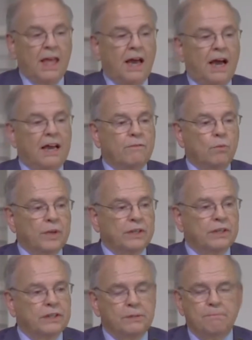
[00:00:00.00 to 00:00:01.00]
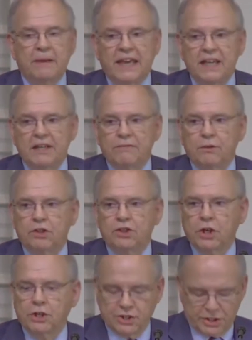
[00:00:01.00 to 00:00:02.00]
I've witnessed painful
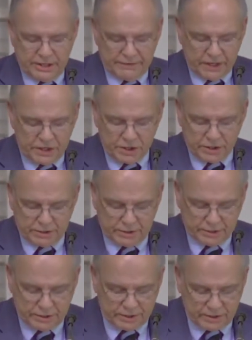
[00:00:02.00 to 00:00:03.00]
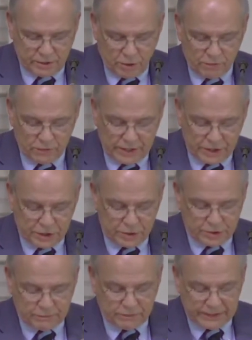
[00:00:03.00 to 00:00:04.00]
church divisions over
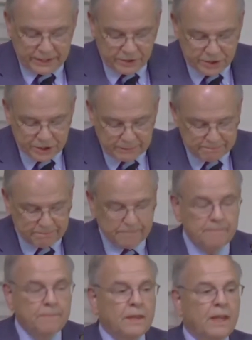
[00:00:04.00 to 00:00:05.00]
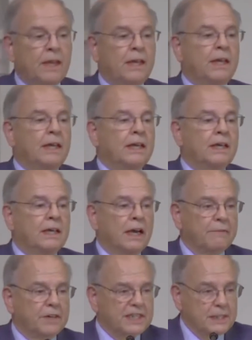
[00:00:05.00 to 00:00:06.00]
issues of leadership.
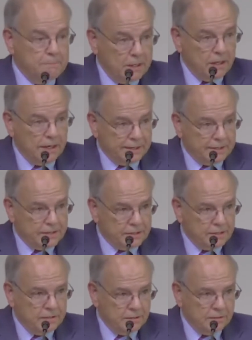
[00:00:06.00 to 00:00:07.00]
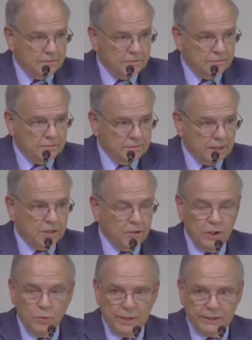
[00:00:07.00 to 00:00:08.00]
I've experienced, not
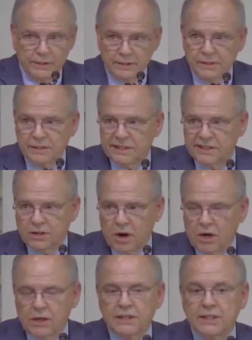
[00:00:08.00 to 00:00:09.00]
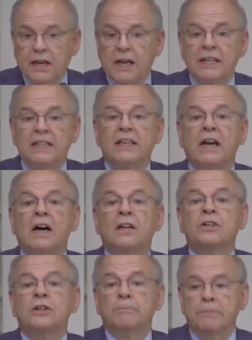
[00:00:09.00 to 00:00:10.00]
only witnessed, the dark side, the
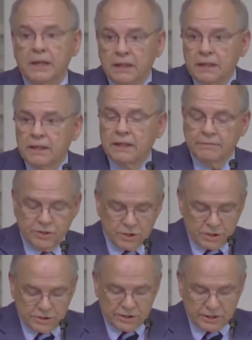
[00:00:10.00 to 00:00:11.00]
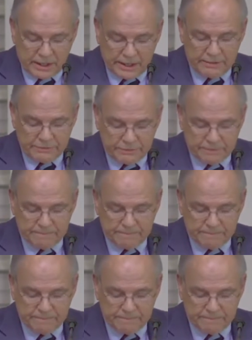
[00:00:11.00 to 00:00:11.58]
underbelly of church life,